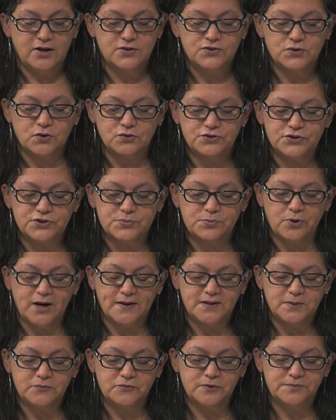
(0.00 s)
Soldiers
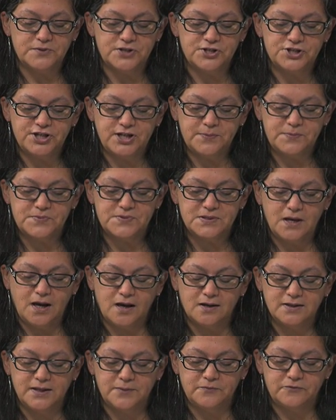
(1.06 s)
brought them from the ships,
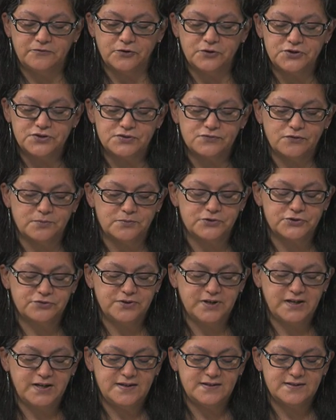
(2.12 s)
hung them first from
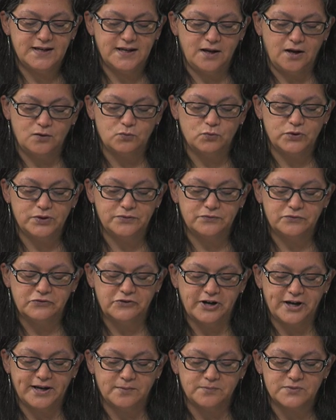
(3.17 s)
trees, then on wooden
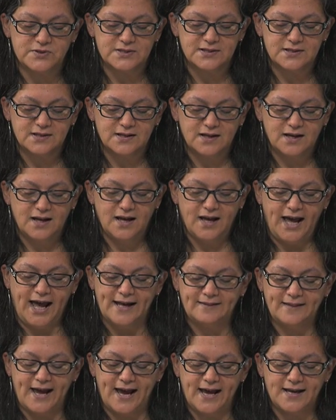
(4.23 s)
frames.
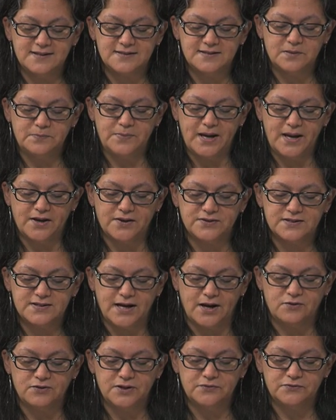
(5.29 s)
At last, the bell
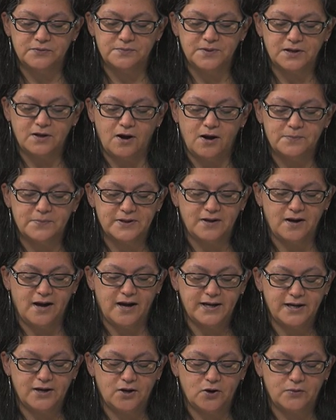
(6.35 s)
sounded from the
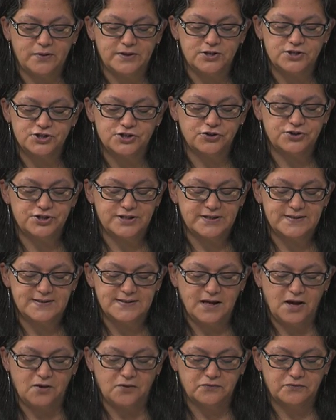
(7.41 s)
campanario in the church
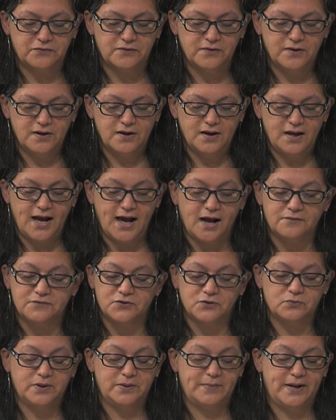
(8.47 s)
itself,
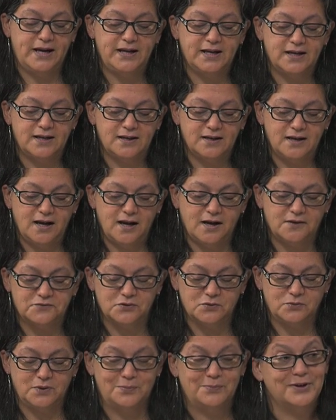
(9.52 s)
after we made it,
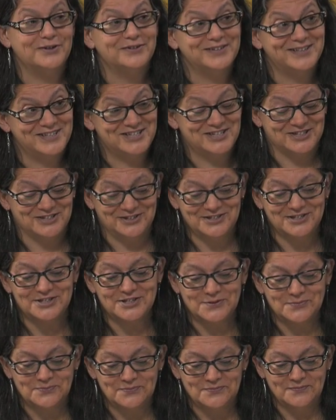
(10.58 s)
after we built the
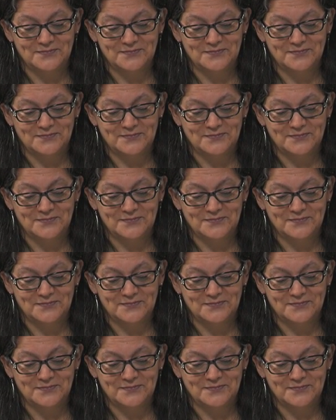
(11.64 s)
church.